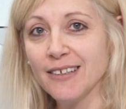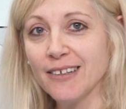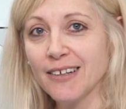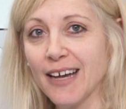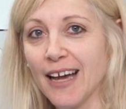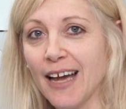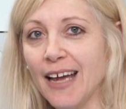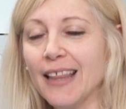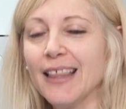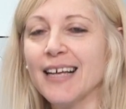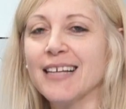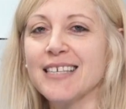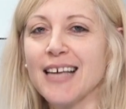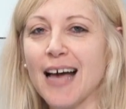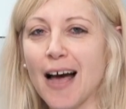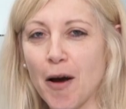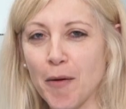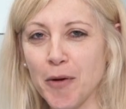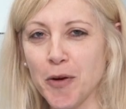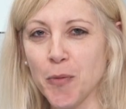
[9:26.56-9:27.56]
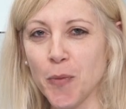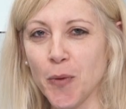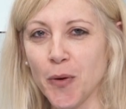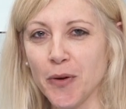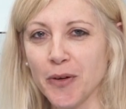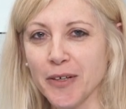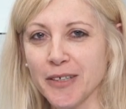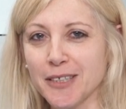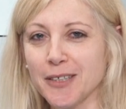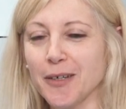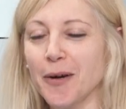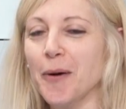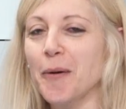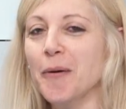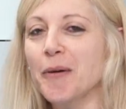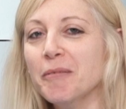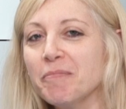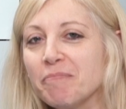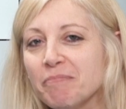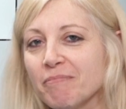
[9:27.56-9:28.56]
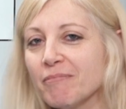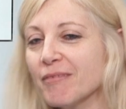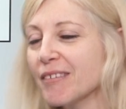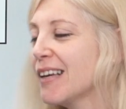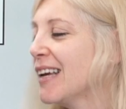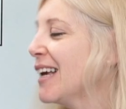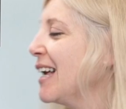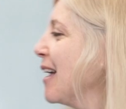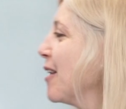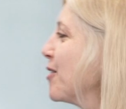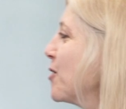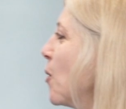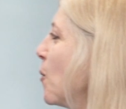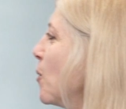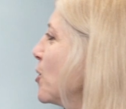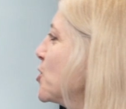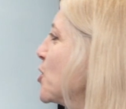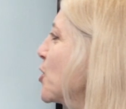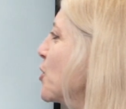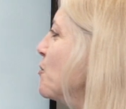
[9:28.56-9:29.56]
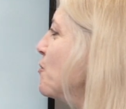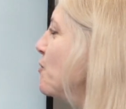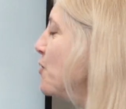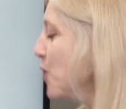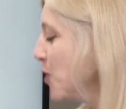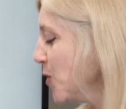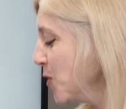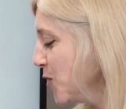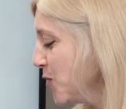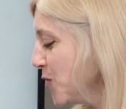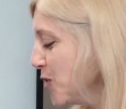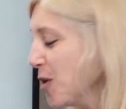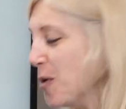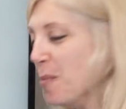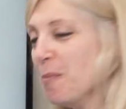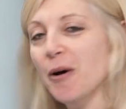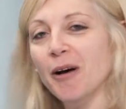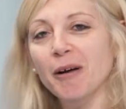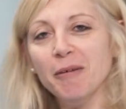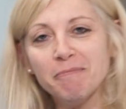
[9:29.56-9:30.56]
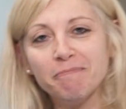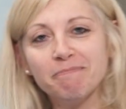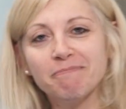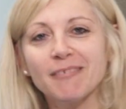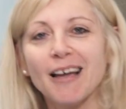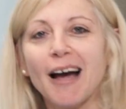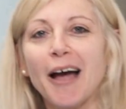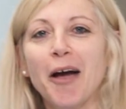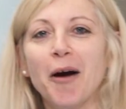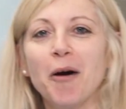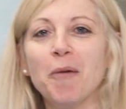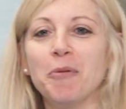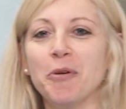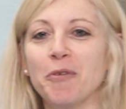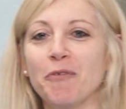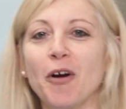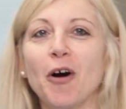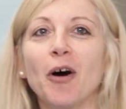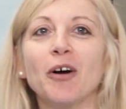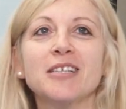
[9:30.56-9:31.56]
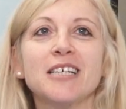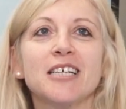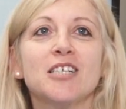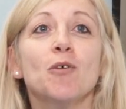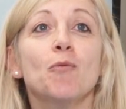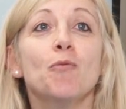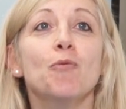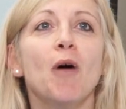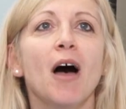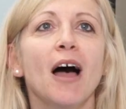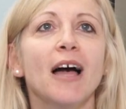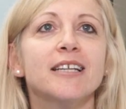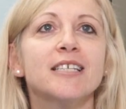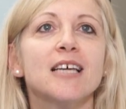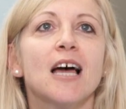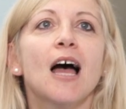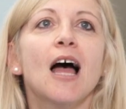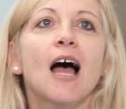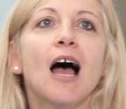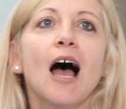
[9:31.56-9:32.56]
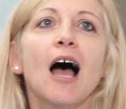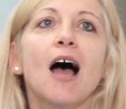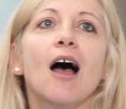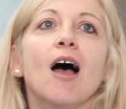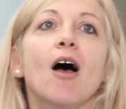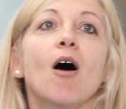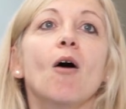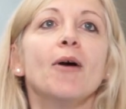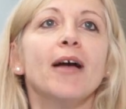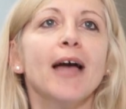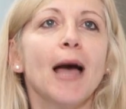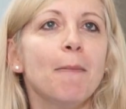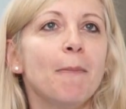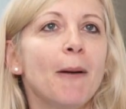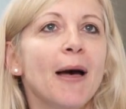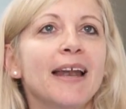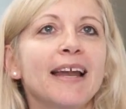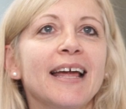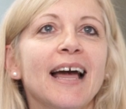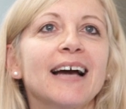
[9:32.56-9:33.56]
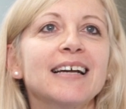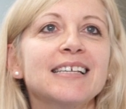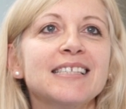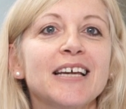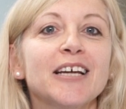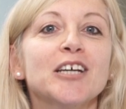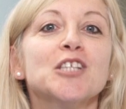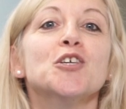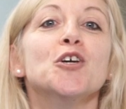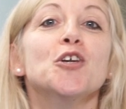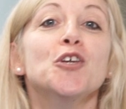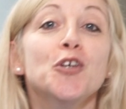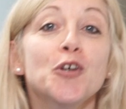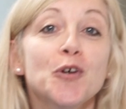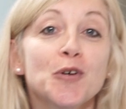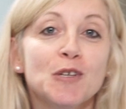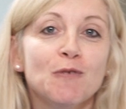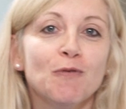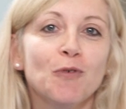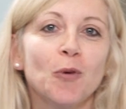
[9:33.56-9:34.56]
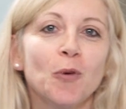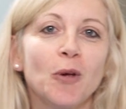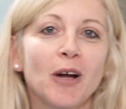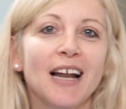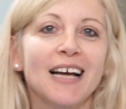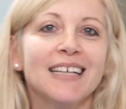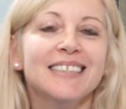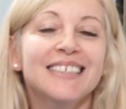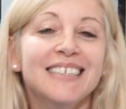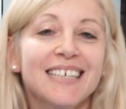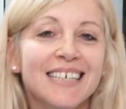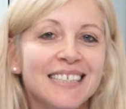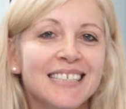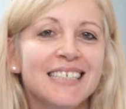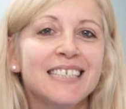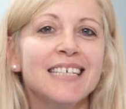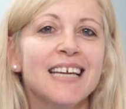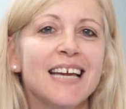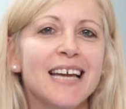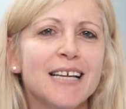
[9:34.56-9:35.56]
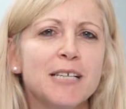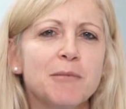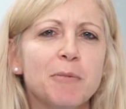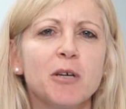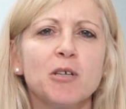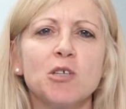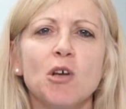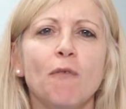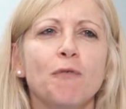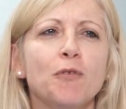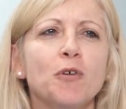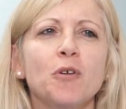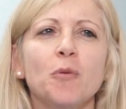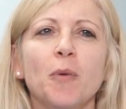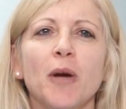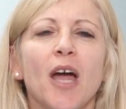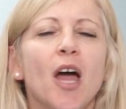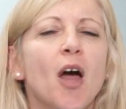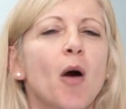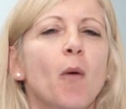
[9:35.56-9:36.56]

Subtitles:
okay? That's how it works. So don't want to confuse you, but I hope you've got it. Right, okay, Penka is saying it's a useful class. Yes, it is, because often